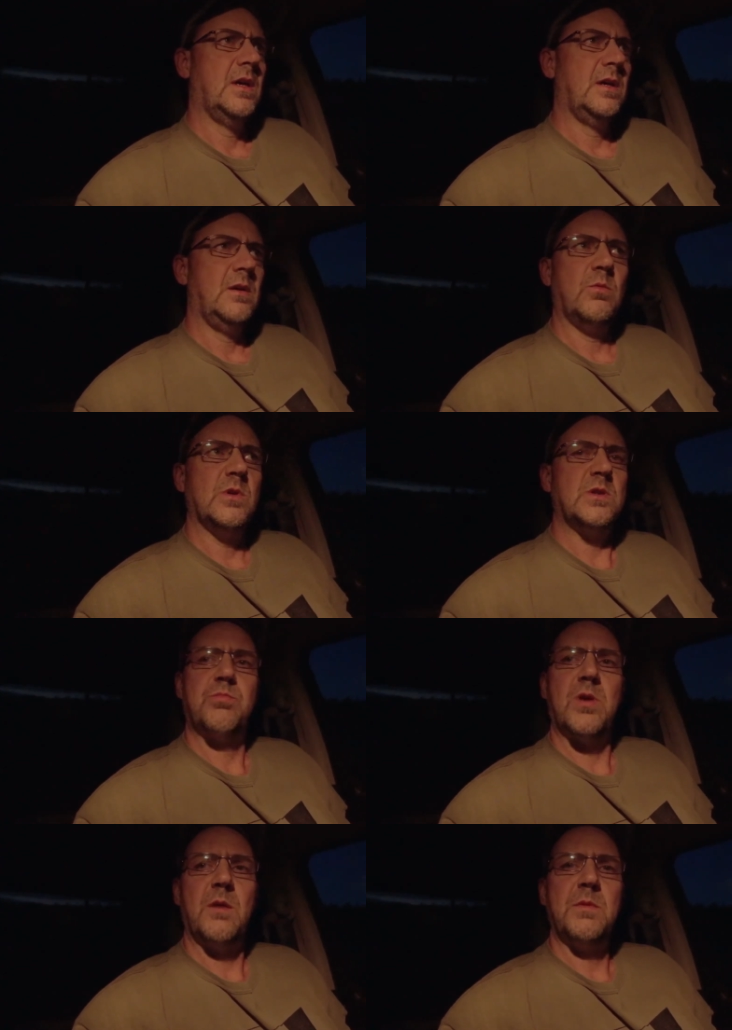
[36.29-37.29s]
it was
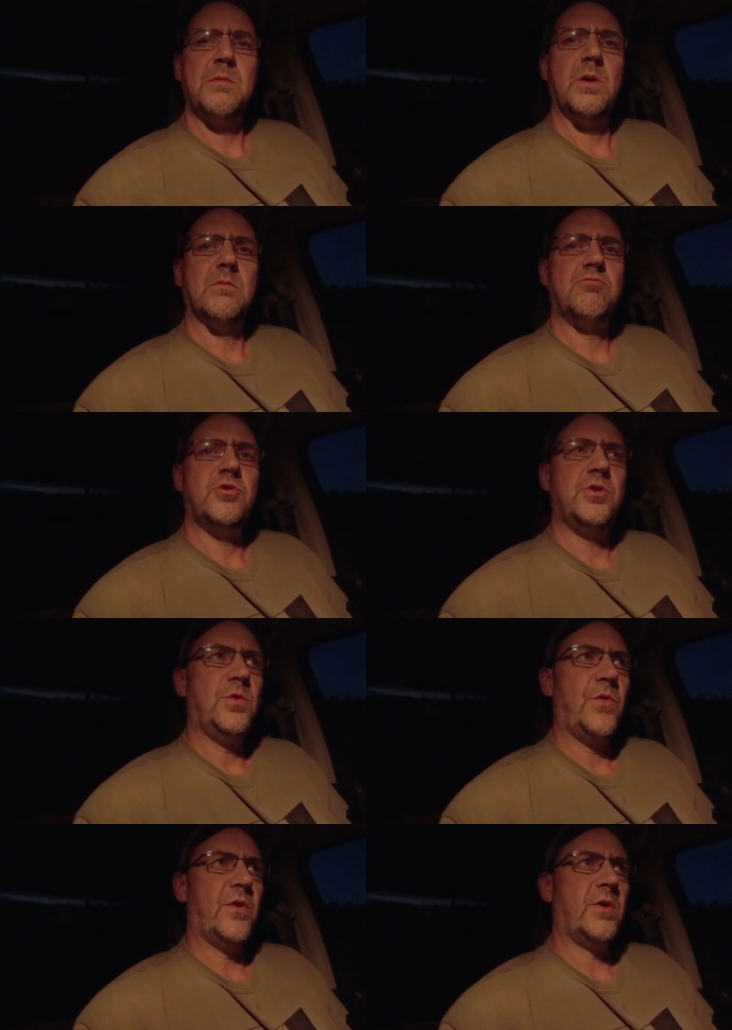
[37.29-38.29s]
probably about
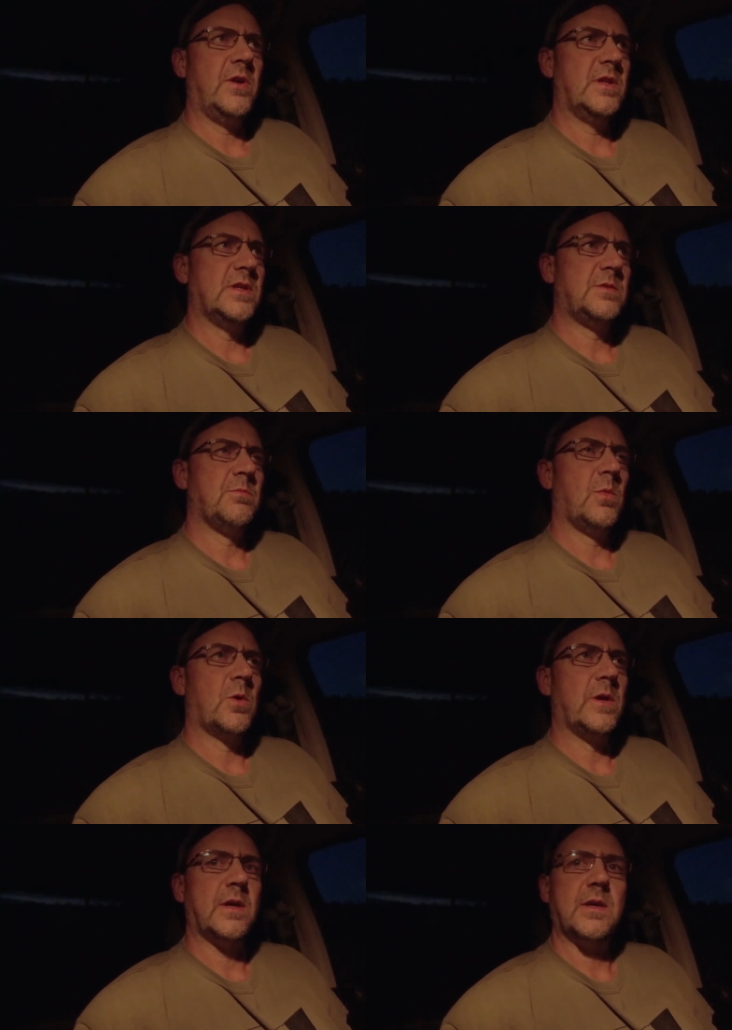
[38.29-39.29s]
two thirty this
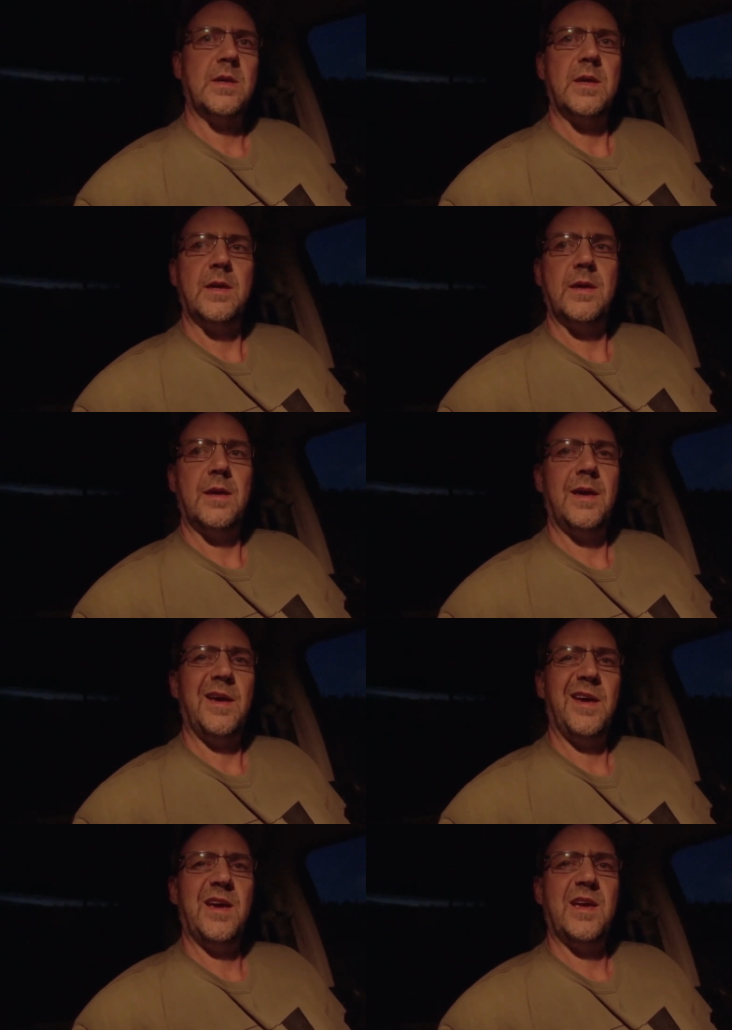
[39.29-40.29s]
morning,
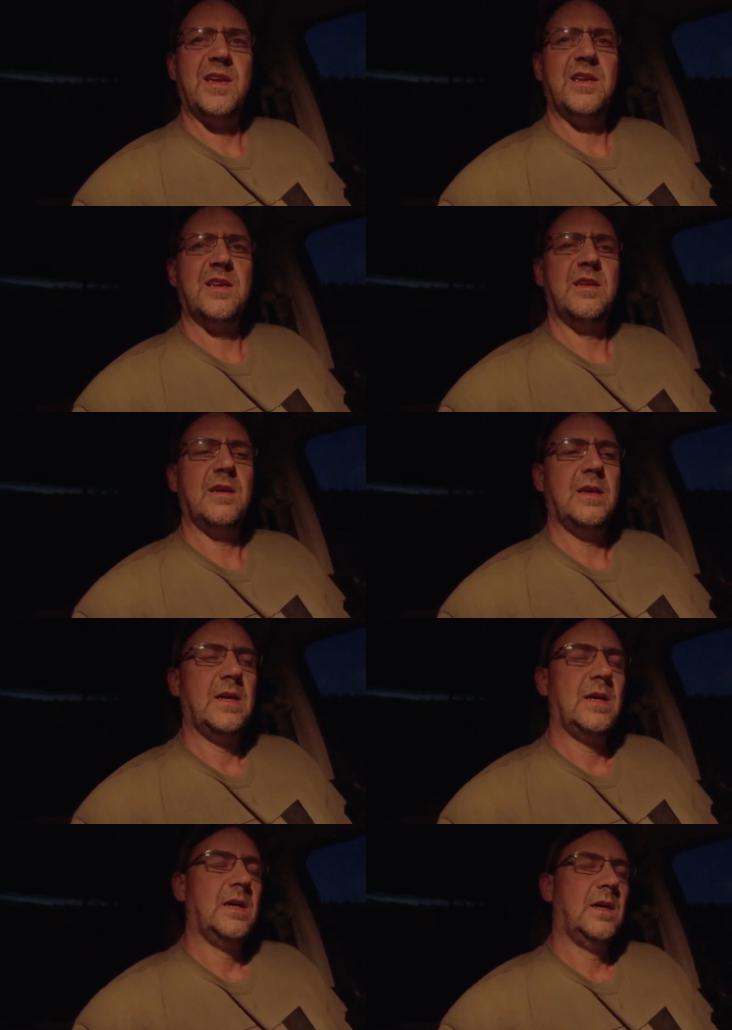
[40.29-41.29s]
and
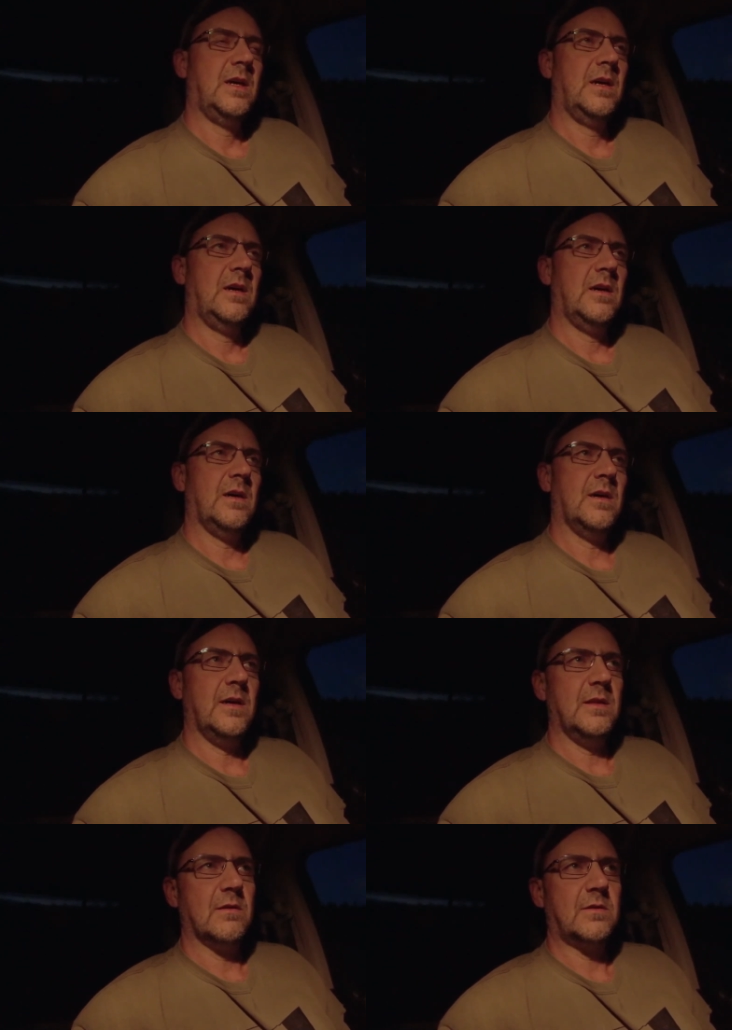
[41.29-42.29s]

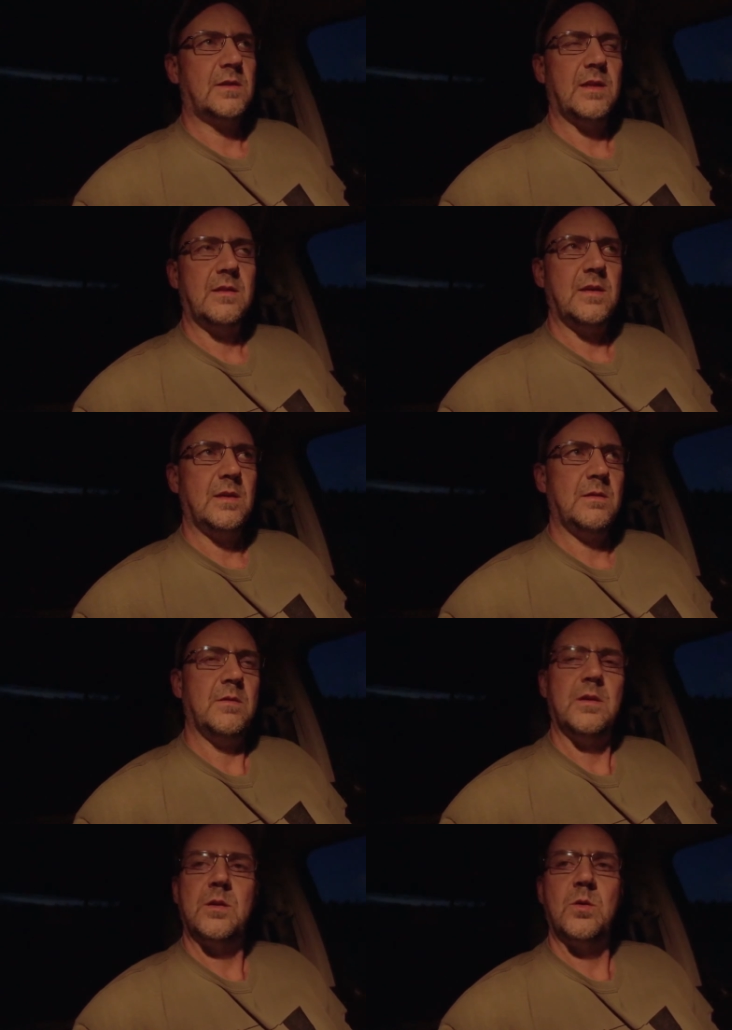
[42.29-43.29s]
I looked at the
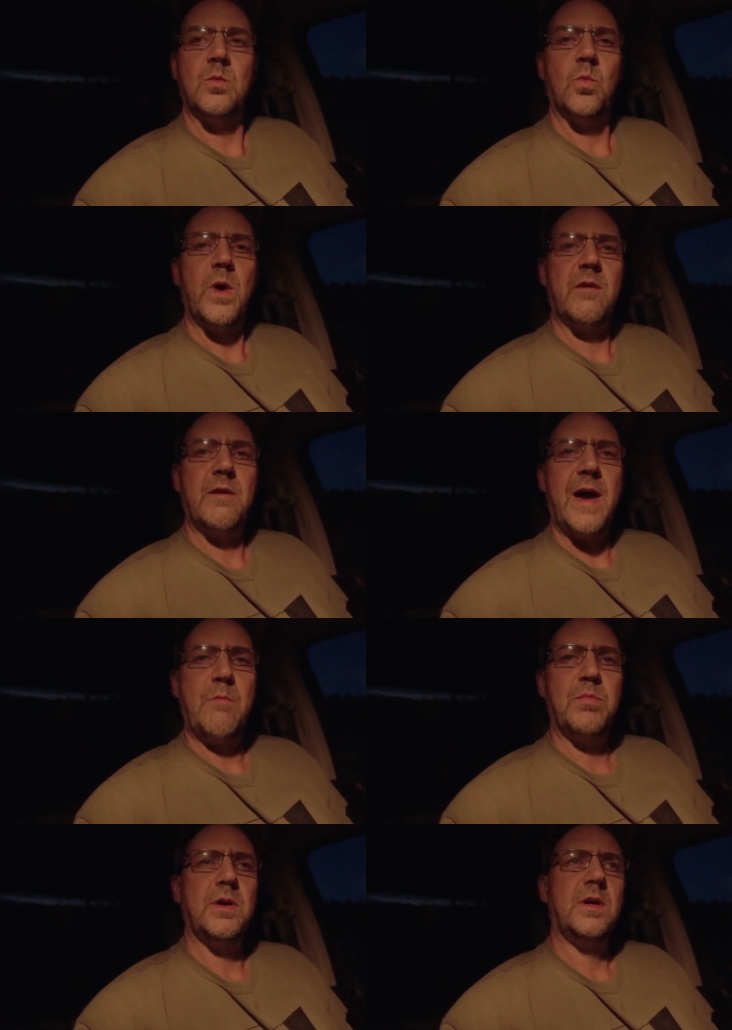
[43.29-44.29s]
weather
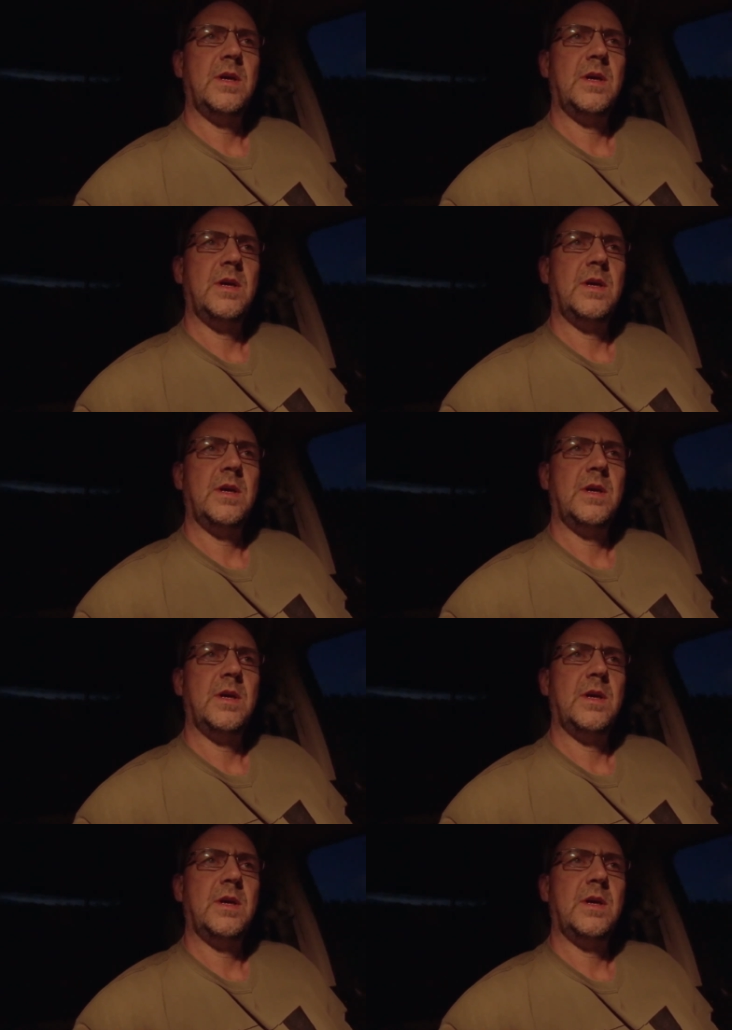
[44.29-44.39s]
app,